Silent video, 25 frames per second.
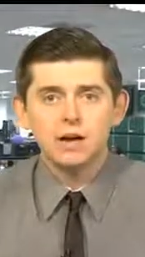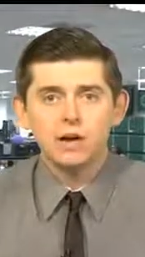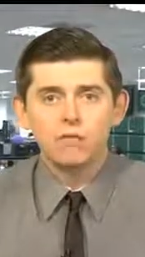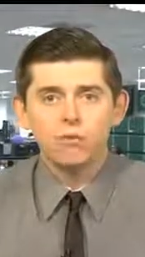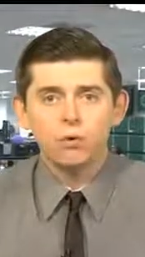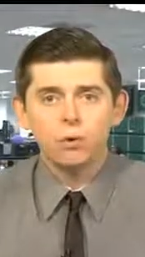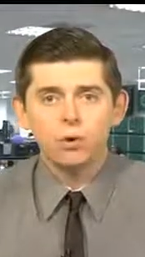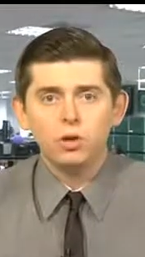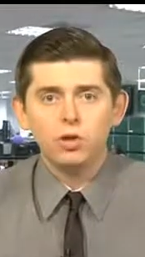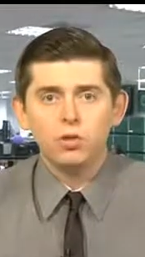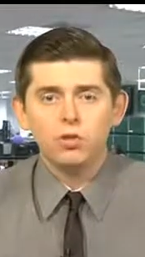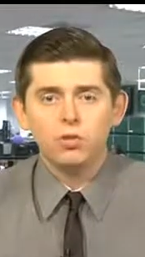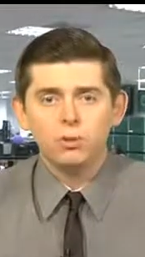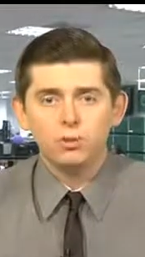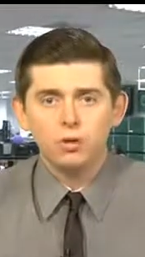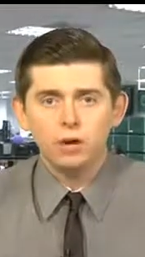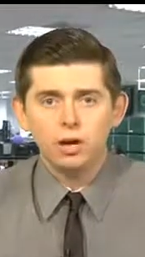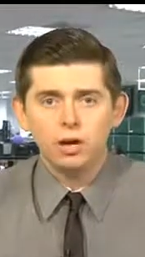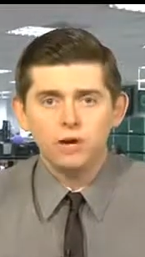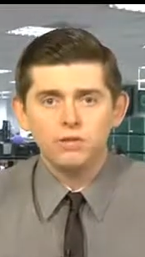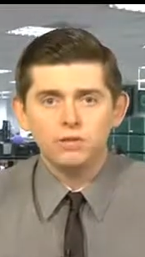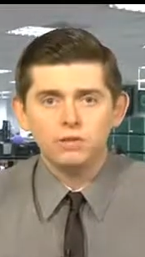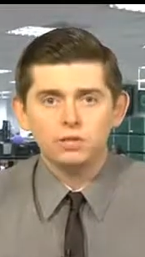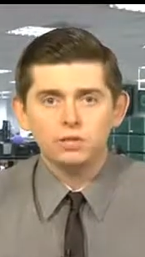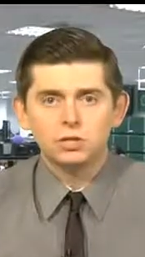
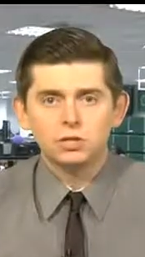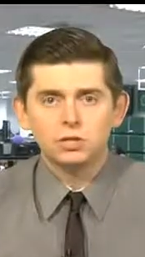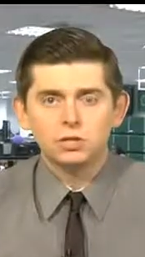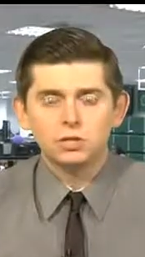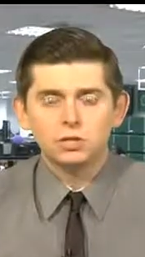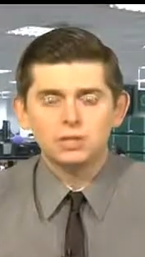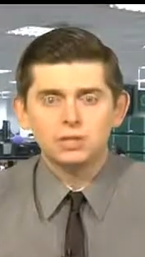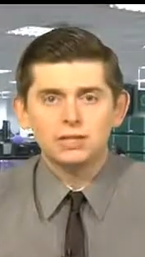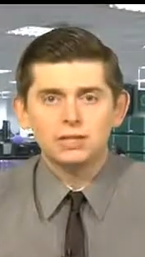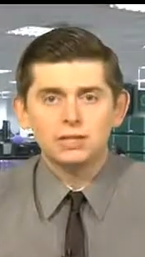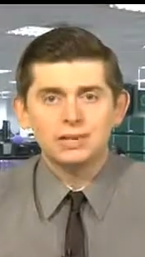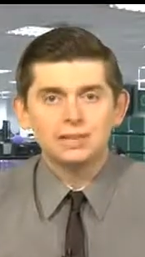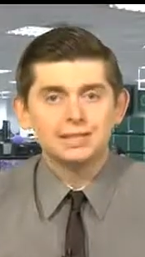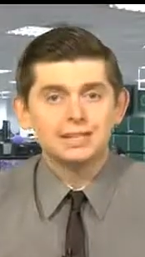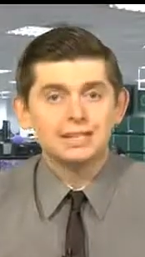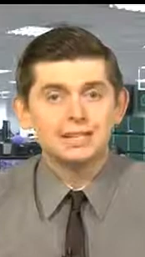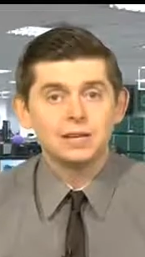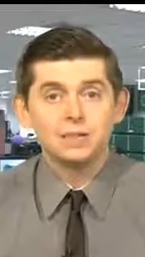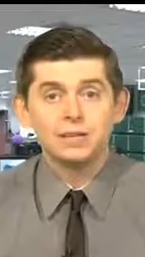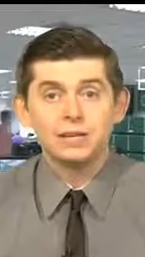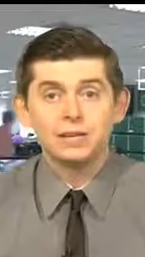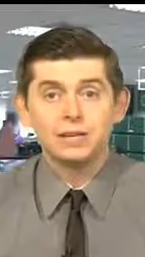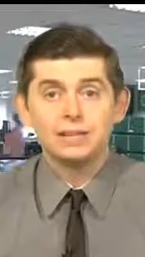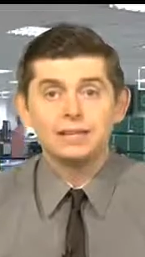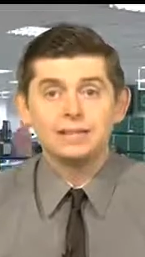43 of the students then
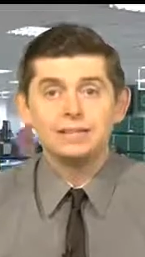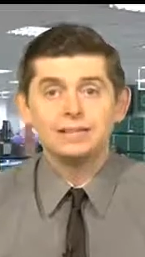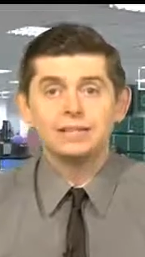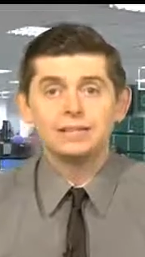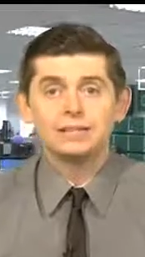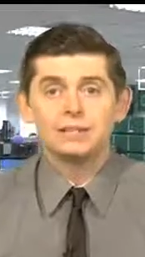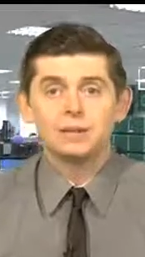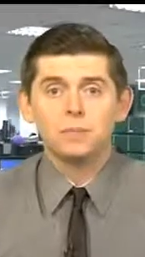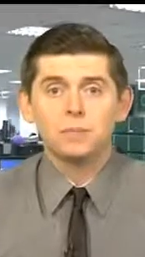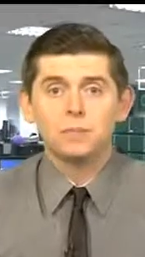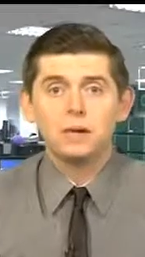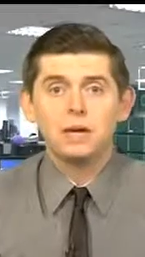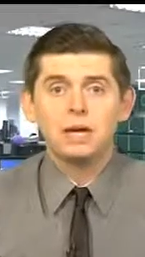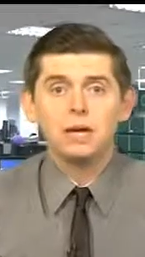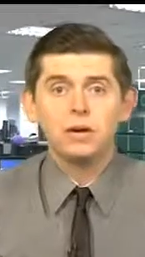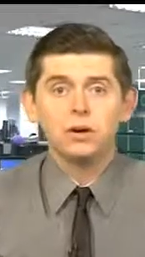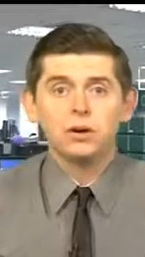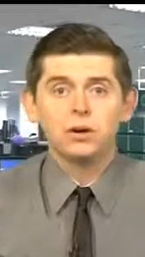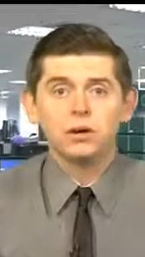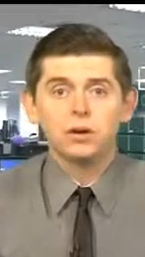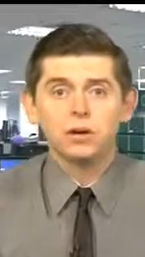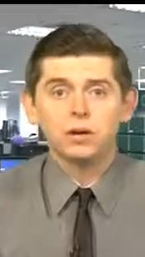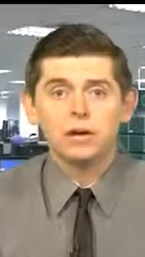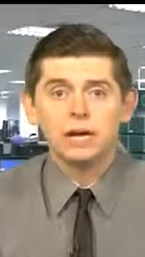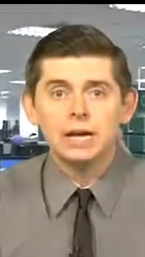seemingly
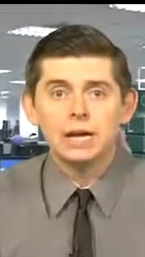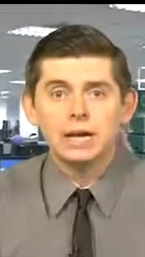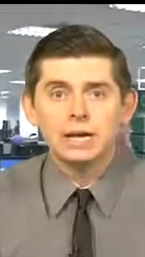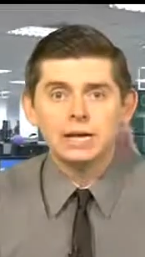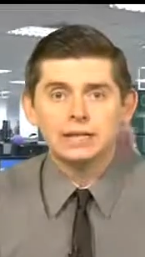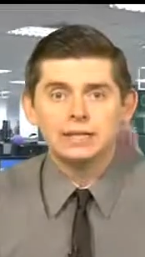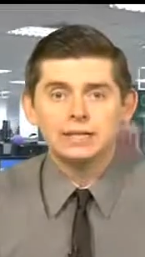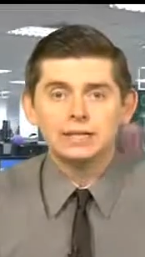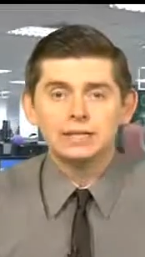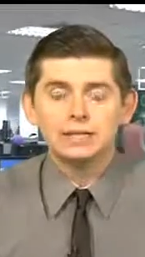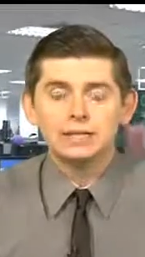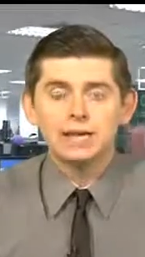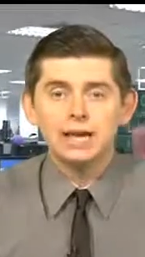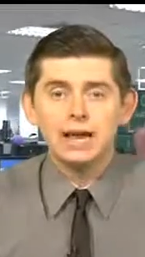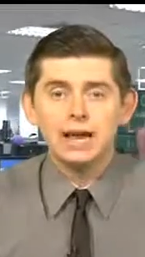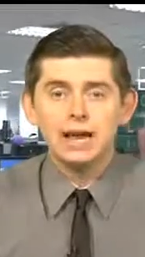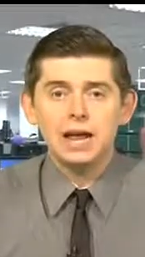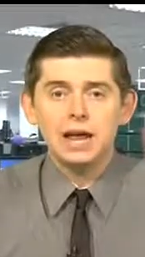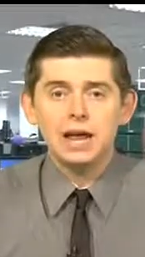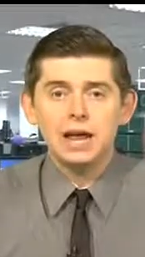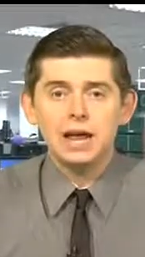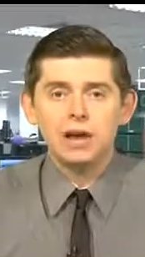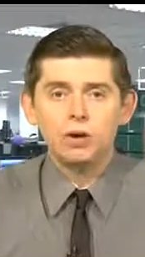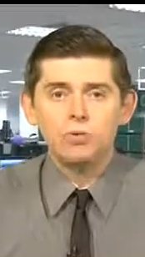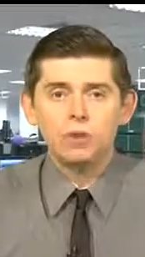disappeared. Today,
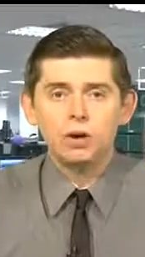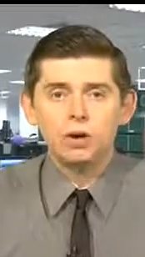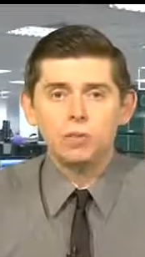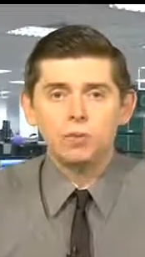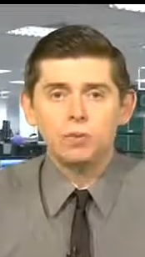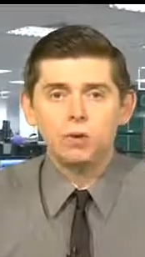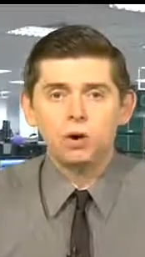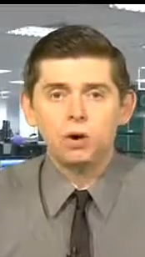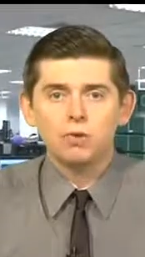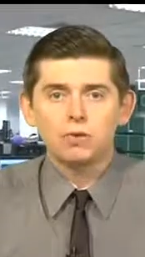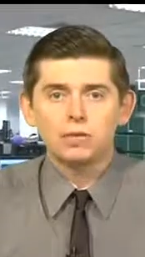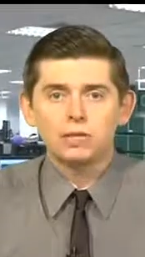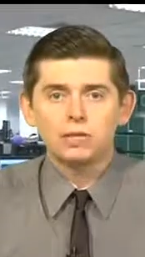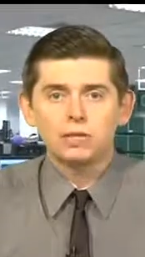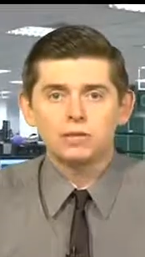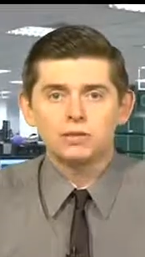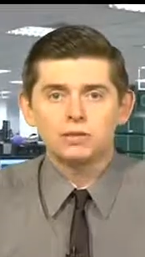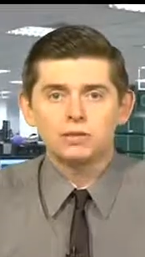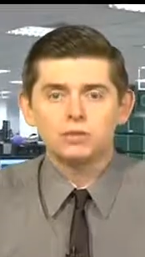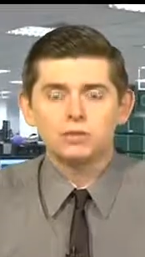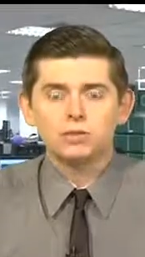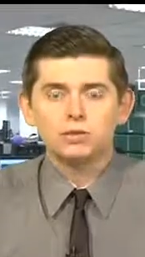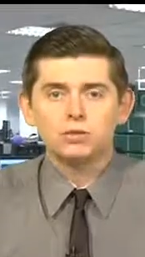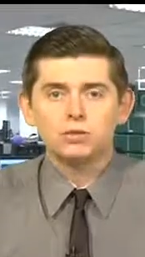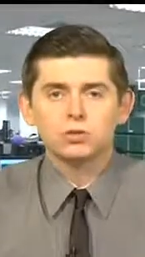angry
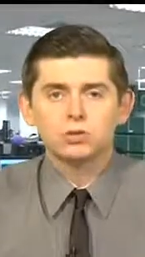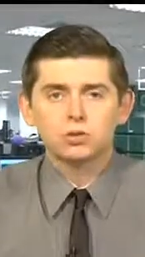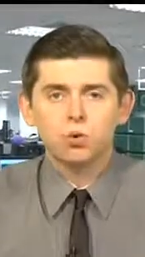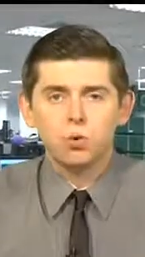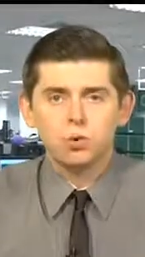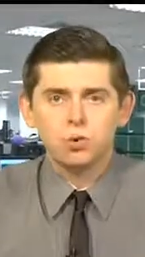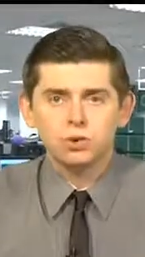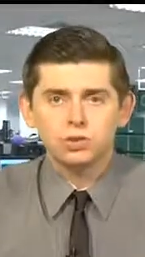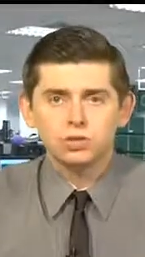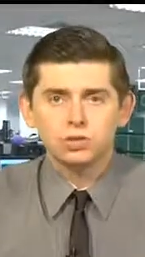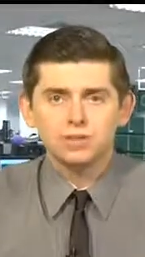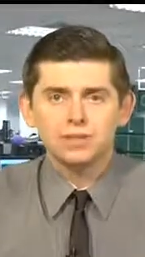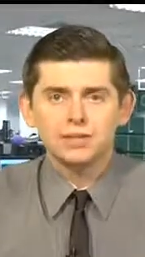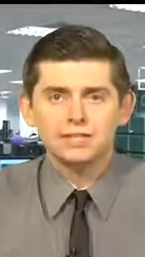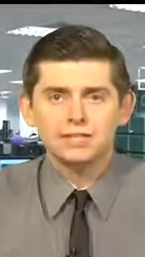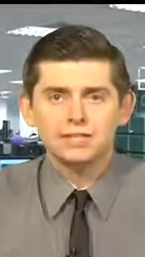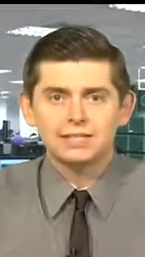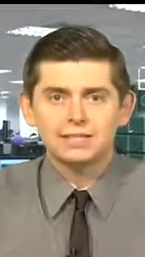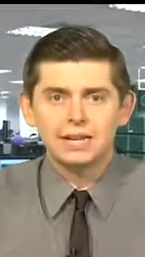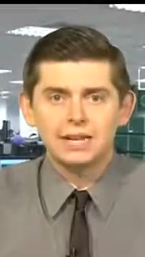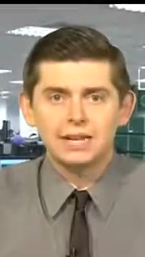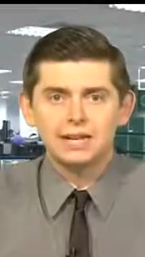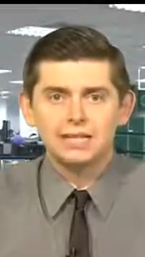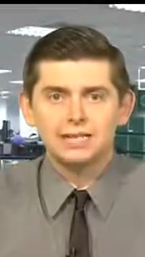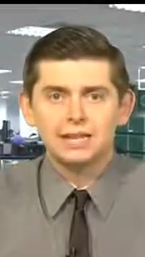protesters torched the
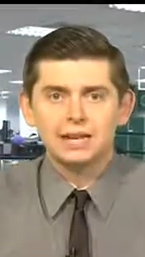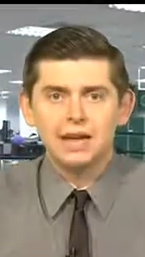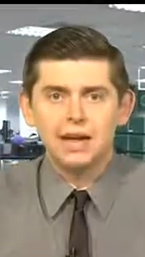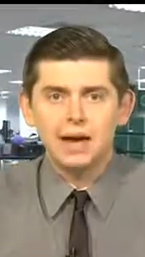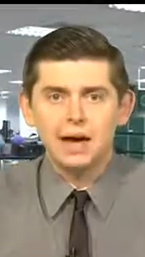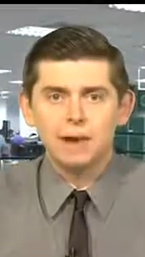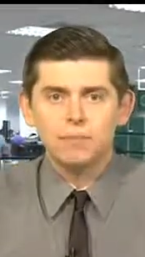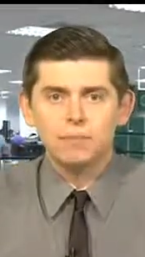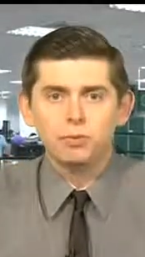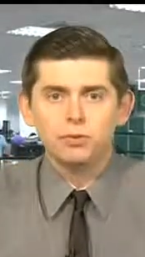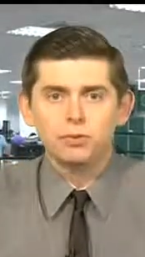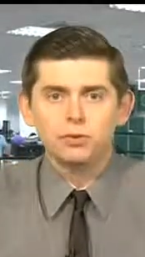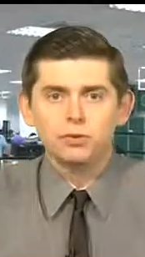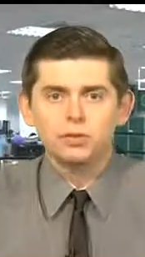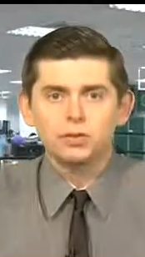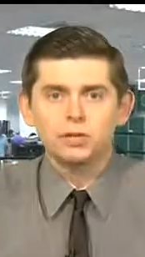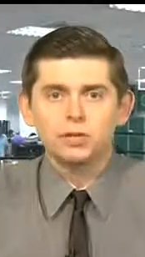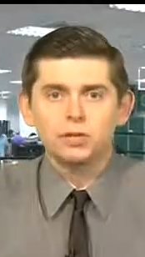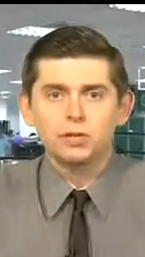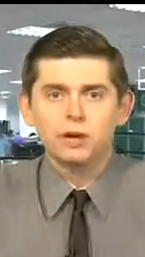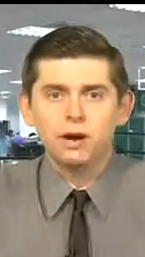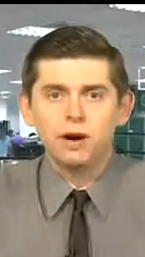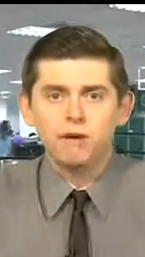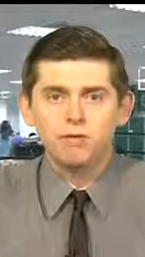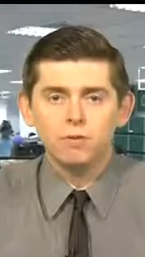state's capital's
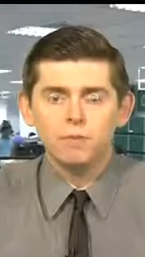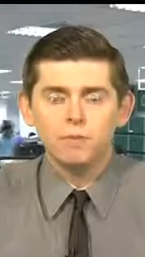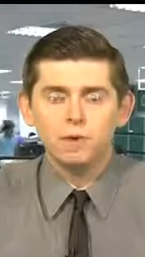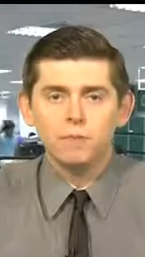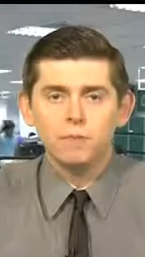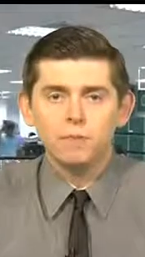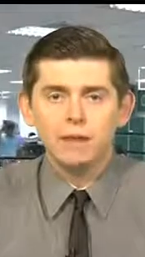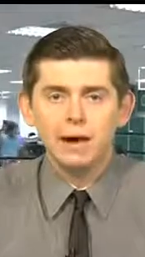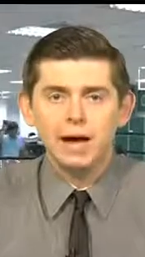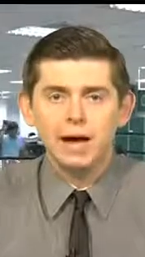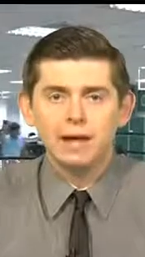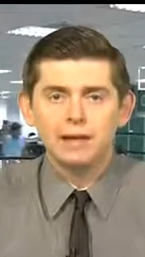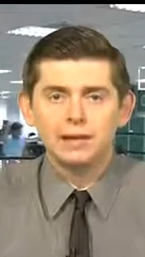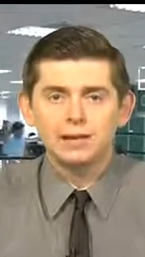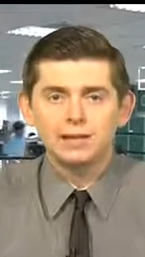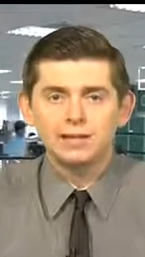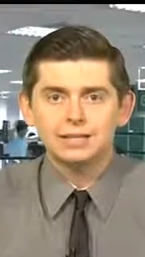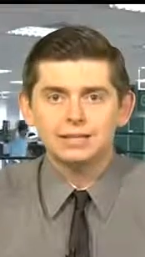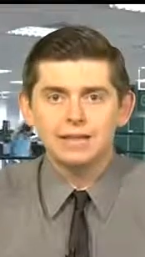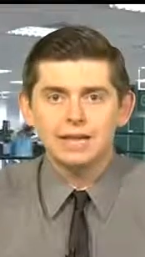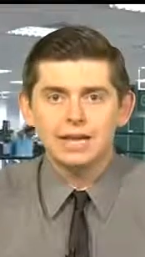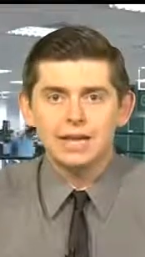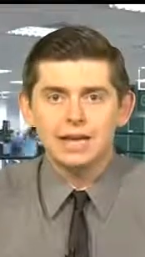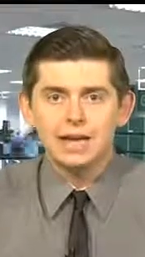government palace.